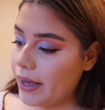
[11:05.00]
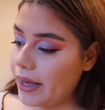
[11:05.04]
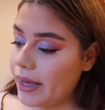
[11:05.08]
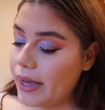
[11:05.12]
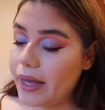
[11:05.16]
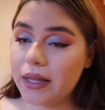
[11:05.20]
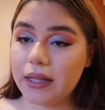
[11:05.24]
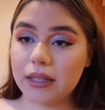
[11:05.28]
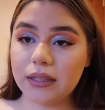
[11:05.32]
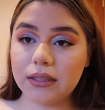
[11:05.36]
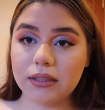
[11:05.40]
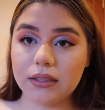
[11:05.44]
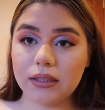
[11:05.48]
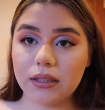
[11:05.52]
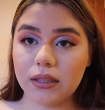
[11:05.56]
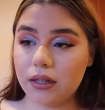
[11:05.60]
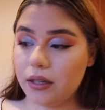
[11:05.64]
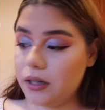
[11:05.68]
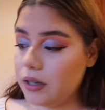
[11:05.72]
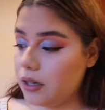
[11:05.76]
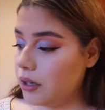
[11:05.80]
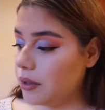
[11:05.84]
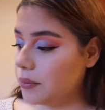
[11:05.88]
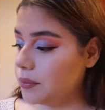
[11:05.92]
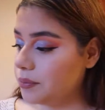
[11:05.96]
And
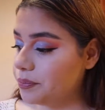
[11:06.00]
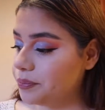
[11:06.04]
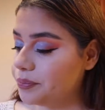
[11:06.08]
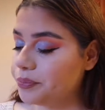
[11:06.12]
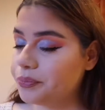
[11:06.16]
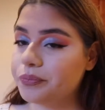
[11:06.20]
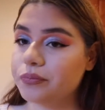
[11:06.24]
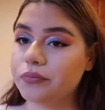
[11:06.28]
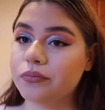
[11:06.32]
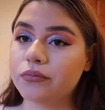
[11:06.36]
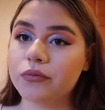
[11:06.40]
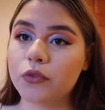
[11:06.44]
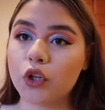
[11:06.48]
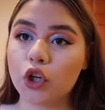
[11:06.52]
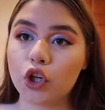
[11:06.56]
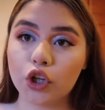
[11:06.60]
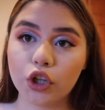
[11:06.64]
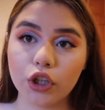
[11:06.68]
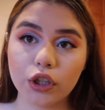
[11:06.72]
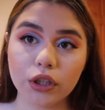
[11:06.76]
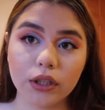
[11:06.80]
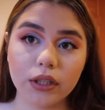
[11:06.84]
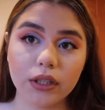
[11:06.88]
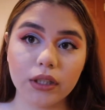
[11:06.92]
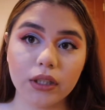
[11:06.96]

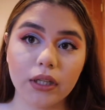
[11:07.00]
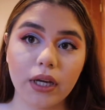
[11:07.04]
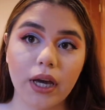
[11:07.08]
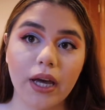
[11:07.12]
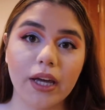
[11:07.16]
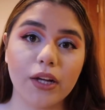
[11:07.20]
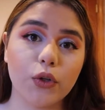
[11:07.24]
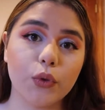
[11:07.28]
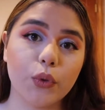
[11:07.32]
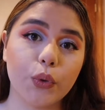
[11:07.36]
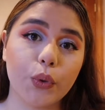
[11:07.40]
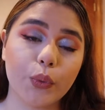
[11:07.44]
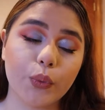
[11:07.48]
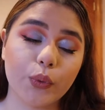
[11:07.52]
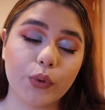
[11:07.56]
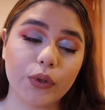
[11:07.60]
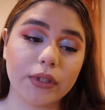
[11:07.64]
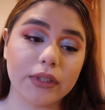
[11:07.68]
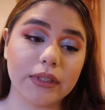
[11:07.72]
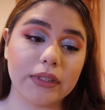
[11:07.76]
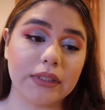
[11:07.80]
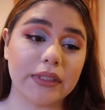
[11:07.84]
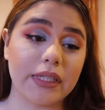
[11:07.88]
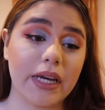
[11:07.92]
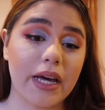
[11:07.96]
currently, I don't know where
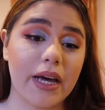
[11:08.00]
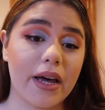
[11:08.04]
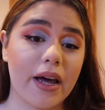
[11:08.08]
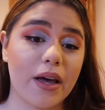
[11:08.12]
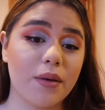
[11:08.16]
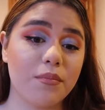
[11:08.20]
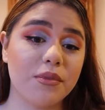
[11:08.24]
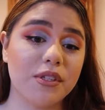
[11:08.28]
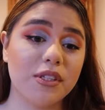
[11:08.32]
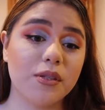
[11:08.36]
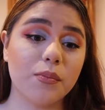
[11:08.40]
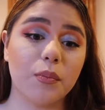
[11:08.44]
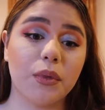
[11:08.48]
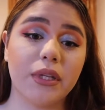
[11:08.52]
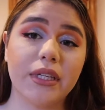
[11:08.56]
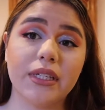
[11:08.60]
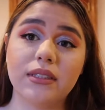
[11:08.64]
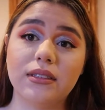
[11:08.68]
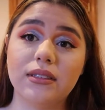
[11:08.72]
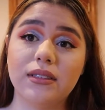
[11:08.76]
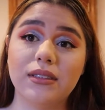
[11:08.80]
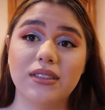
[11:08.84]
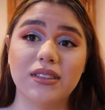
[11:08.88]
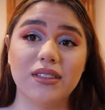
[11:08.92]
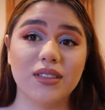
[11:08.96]
it's at. I
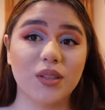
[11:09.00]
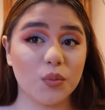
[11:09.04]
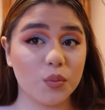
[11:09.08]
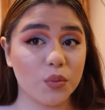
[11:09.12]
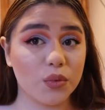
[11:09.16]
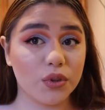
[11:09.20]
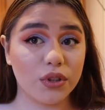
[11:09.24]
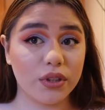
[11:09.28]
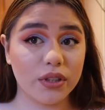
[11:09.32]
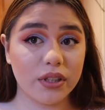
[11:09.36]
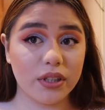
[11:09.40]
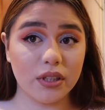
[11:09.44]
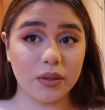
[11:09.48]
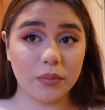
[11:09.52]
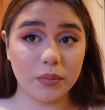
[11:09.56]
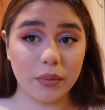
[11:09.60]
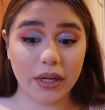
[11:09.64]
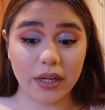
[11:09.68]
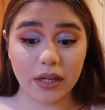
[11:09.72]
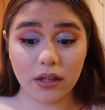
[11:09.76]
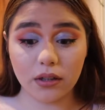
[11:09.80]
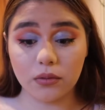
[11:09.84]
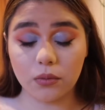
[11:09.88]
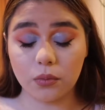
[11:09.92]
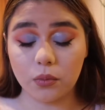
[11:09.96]
misplaced it somewhere in my
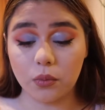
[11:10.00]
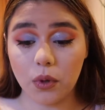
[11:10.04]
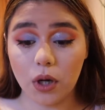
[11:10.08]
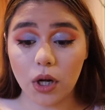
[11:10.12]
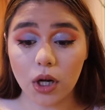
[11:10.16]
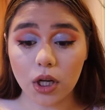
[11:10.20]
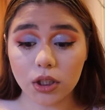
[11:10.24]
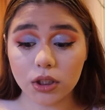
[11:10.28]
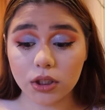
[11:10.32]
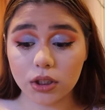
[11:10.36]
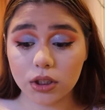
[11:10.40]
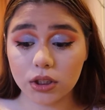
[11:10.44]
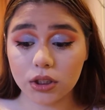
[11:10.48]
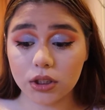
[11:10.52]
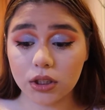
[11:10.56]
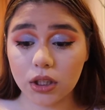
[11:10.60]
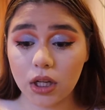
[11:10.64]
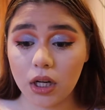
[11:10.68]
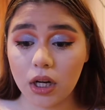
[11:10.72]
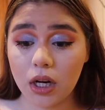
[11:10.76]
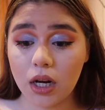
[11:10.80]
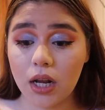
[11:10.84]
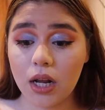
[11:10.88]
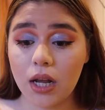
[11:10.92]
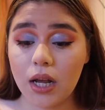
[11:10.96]
garage.
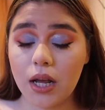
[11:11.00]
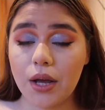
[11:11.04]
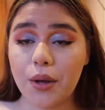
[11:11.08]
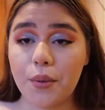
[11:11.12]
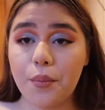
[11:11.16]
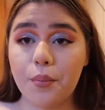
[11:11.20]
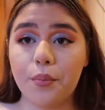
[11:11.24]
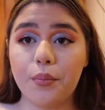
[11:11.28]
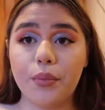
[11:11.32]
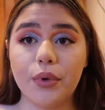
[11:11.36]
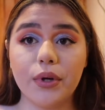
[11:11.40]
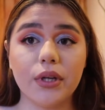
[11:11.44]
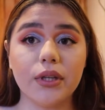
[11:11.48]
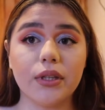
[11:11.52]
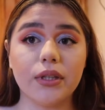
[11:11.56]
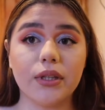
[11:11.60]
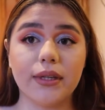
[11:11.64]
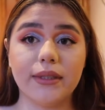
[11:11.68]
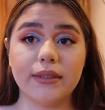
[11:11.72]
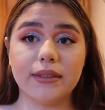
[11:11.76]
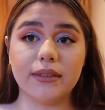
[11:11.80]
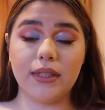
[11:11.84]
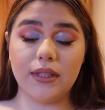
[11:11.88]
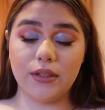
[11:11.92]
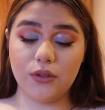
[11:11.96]
But
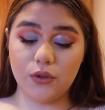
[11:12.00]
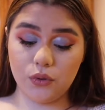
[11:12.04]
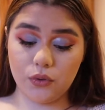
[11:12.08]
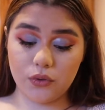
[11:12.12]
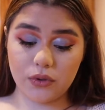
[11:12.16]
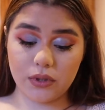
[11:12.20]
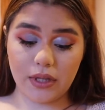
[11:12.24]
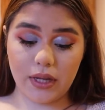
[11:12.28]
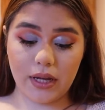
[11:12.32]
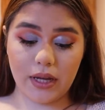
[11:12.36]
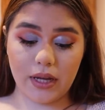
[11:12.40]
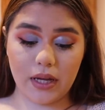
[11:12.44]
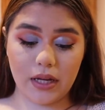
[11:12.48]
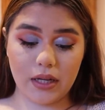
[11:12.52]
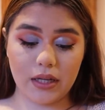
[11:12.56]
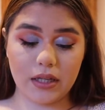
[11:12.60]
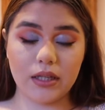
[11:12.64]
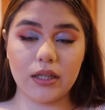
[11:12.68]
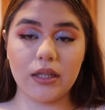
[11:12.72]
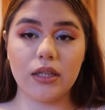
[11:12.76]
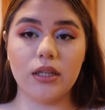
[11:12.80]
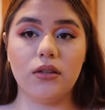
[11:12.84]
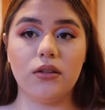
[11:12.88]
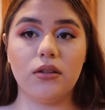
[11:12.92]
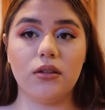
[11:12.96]
yes, I use that
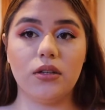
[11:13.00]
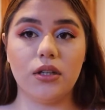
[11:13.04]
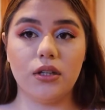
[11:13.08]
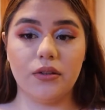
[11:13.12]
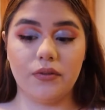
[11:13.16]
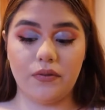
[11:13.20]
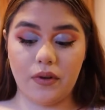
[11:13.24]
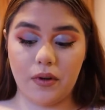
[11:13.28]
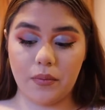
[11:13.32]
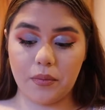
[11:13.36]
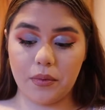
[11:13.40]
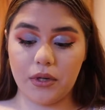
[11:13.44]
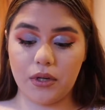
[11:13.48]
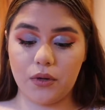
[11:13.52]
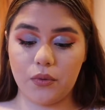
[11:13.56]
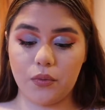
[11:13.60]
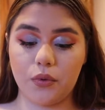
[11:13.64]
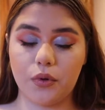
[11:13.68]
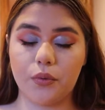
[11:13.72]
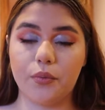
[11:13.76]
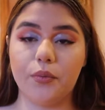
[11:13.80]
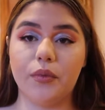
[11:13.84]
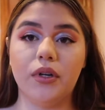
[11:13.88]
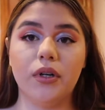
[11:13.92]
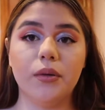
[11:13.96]
either if I'm going to
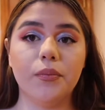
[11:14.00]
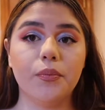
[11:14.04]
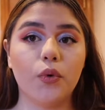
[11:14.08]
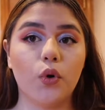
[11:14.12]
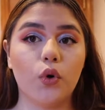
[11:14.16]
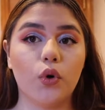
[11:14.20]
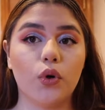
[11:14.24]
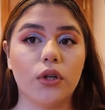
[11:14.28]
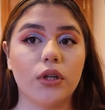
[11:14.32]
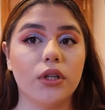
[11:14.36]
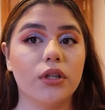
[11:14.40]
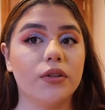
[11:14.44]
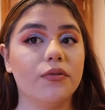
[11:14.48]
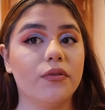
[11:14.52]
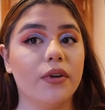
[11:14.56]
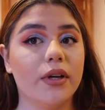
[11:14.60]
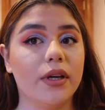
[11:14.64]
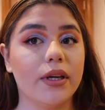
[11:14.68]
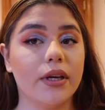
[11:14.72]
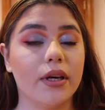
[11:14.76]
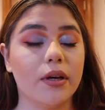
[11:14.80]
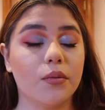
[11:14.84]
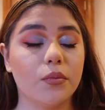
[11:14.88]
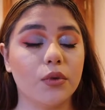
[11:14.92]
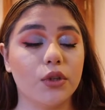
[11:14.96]
warm up or if I
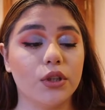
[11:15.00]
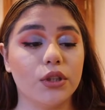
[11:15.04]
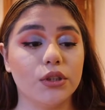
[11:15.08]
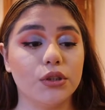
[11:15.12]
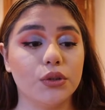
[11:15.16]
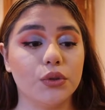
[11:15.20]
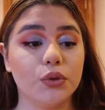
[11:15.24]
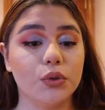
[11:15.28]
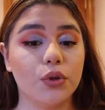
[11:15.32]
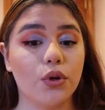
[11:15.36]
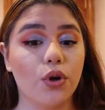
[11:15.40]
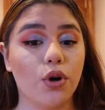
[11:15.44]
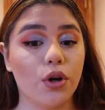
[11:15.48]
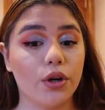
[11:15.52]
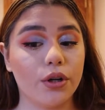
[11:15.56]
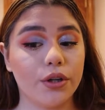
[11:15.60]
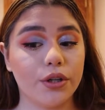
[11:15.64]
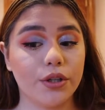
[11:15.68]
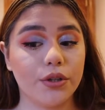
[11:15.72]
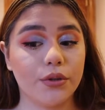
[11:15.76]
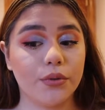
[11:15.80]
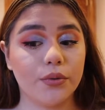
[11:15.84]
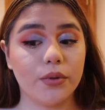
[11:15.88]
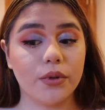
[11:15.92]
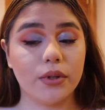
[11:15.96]
am going to do
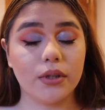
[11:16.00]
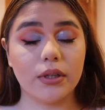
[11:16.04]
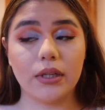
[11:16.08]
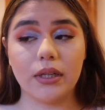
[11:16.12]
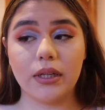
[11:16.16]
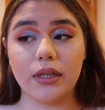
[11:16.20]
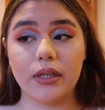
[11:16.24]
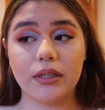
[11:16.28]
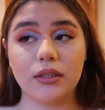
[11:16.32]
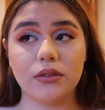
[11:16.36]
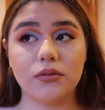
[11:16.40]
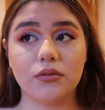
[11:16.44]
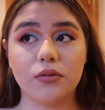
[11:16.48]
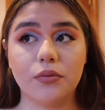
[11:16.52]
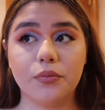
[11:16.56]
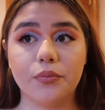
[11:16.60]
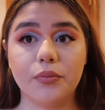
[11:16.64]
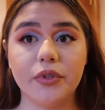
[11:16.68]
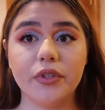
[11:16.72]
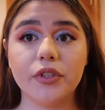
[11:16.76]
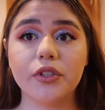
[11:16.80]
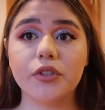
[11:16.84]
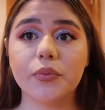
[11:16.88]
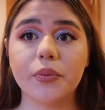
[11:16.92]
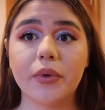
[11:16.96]
cardio. Again, it's from
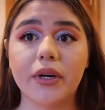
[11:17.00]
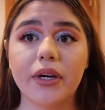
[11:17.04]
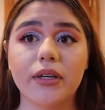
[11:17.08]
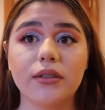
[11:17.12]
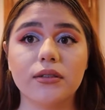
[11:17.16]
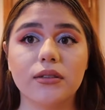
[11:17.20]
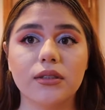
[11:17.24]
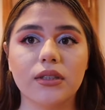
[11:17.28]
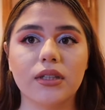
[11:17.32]
Peach Bands.